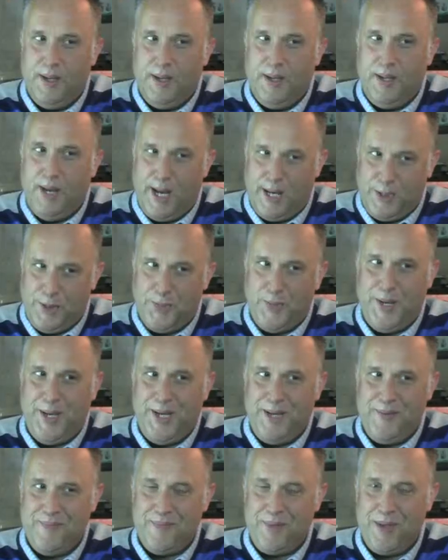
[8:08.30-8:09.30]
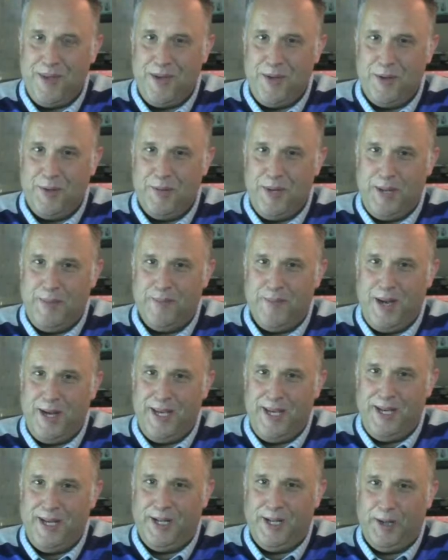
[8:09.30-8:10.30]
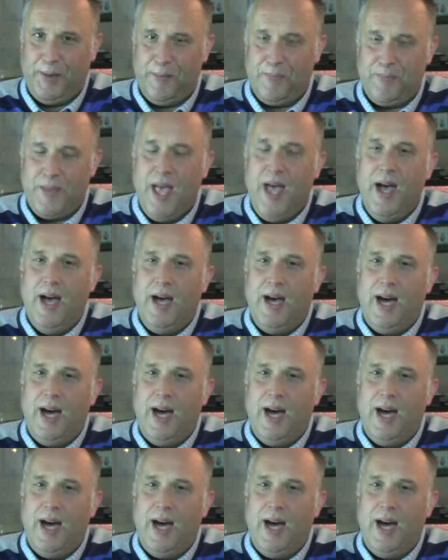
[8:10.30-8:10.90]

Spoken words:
Next week, you'll meet Benny Hill.